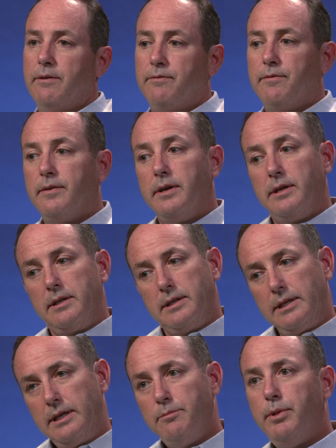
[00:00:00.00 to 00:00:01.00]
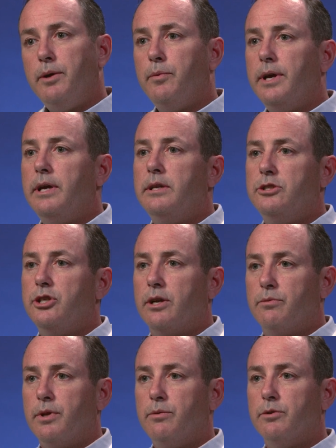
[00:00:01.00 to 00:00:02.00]
If need be, we
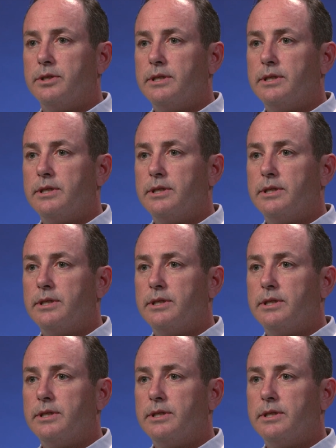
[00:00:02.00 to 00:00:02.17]
generally will